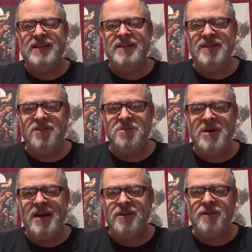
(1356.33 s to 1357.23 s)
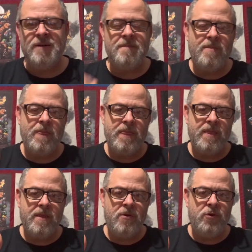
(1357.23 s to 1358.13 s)
doesn't matter.
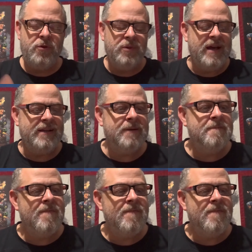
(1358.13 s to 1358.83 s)
Who do you like?